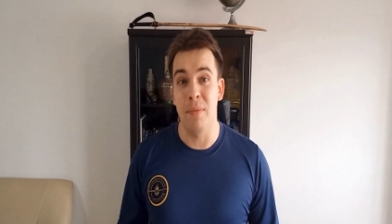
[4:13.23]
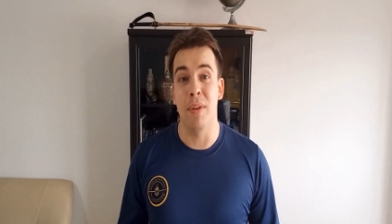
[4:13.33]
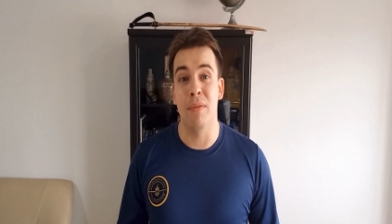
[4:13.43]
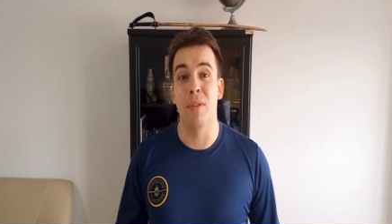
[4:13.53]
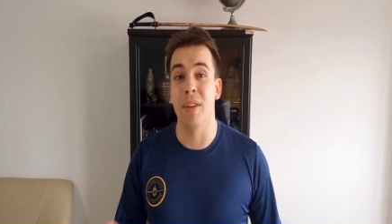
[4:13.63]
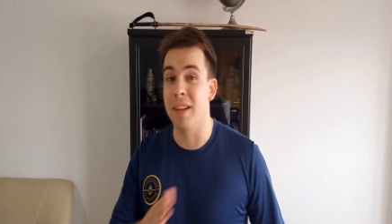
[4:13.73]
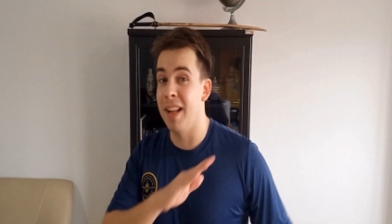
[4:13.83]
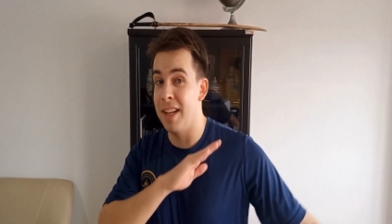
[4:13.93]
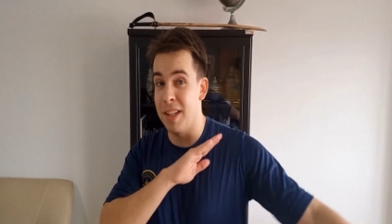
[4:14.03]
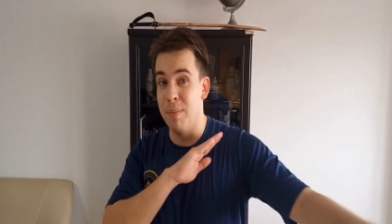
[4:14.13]
He went for the
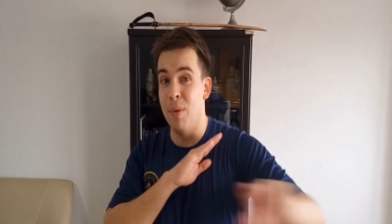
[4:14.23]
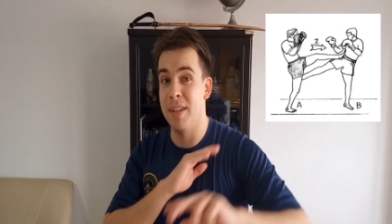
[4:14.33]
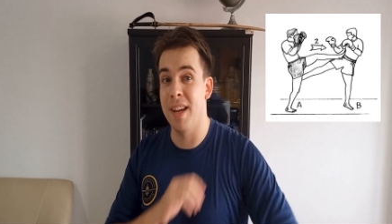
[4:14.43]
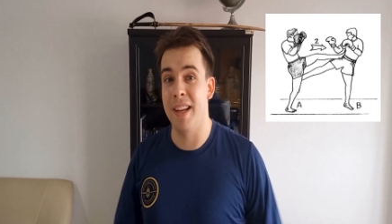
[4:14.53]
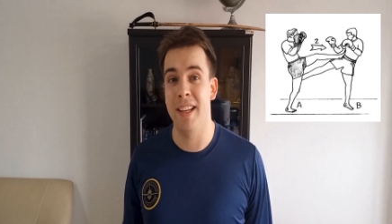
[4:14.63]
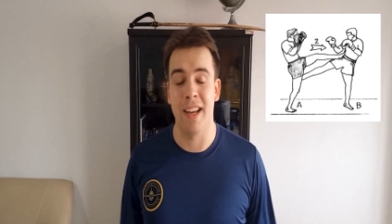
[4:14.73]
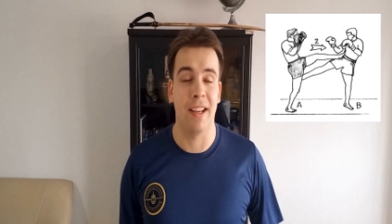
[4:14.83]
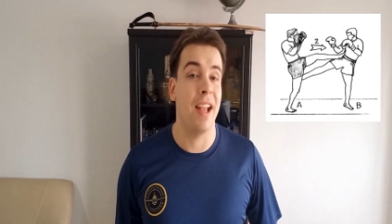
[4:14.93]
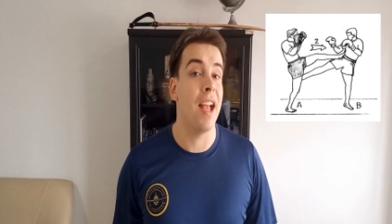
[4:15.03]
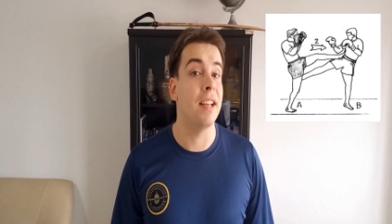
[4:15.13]
classic Muay Thai
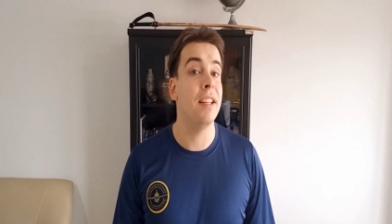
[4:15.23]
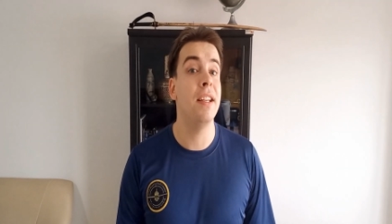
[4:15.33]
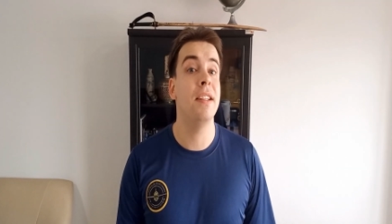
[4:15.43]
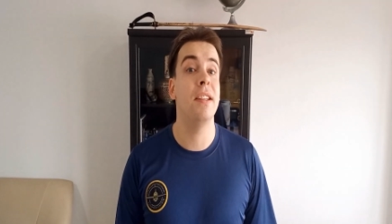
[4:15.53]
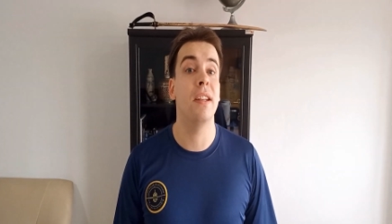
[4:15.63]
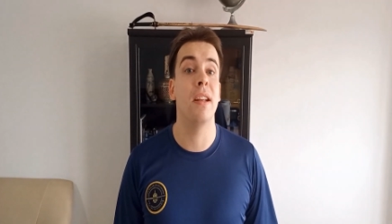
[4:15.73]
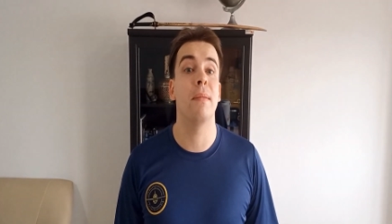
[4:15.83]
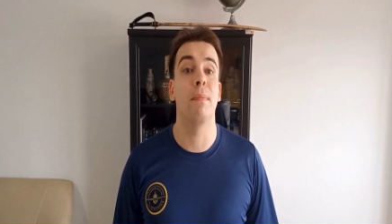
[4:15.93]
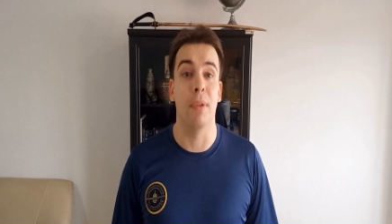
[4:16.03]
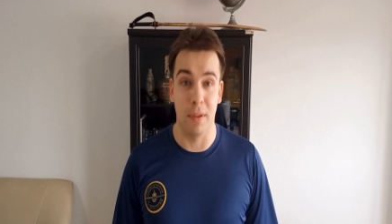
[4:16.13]
kick, and he did
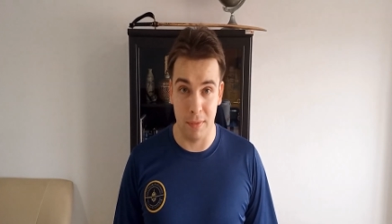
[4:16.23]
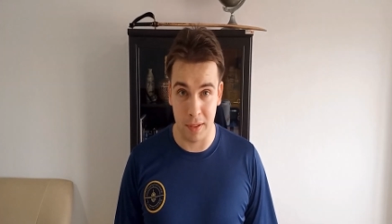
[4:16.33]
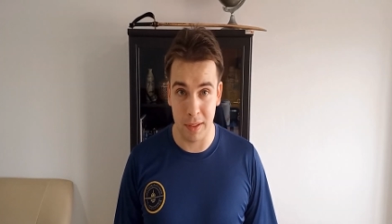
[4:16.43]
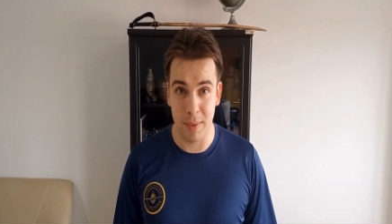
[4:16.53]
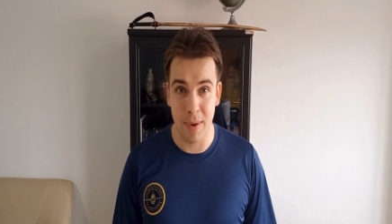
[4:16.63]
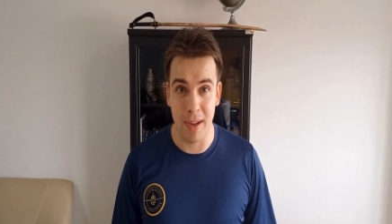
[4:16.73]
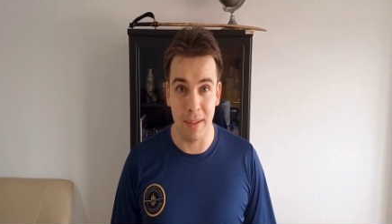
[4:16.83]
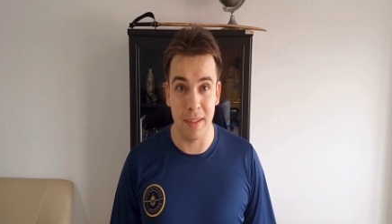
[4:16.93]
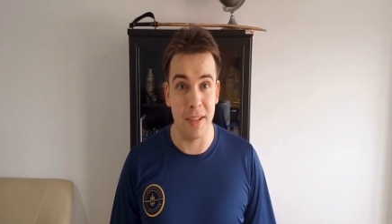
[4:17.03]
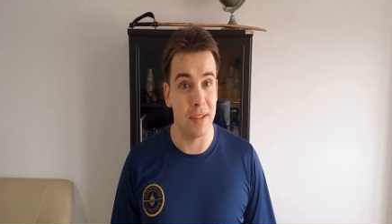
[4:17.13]
it perfectly
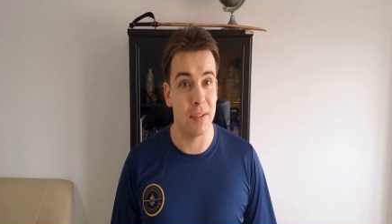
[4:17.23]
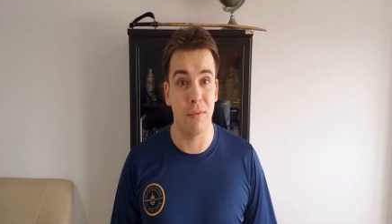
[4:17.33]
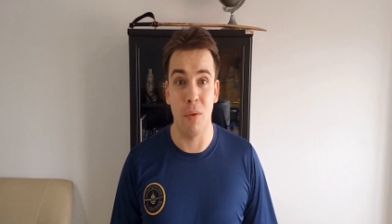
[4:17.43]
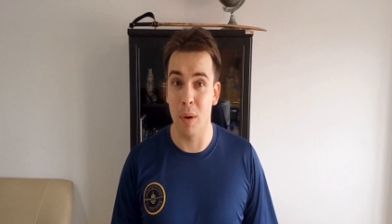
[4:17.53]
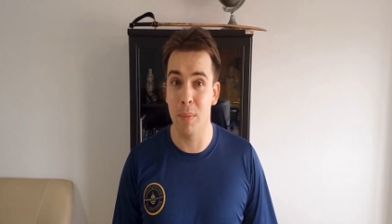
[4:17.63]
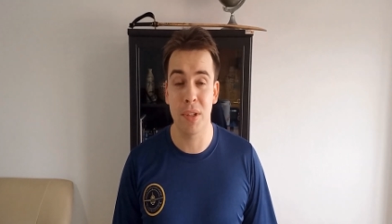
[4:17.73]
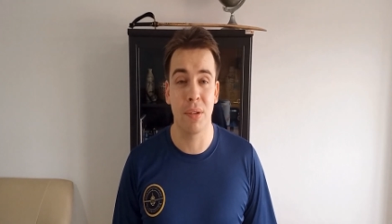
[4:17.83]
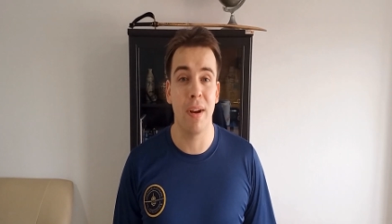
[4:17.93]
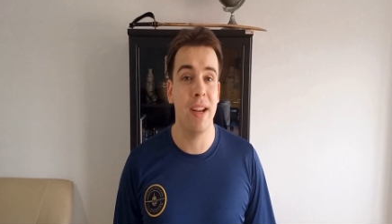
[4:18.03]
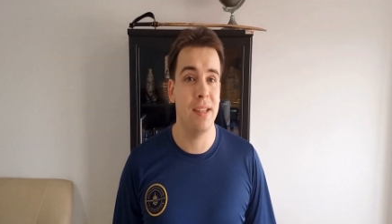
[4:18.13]
well. His form was
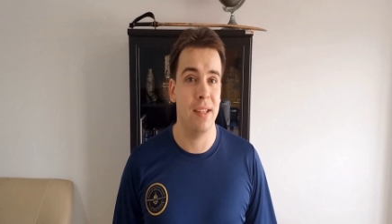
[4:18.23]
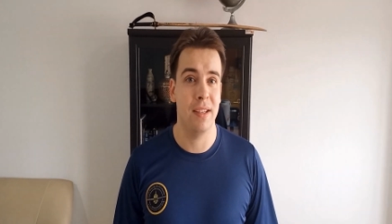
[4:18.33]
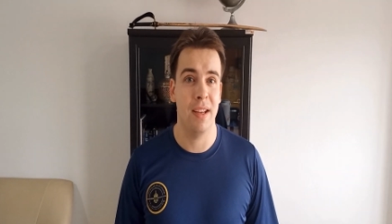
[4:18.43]
great.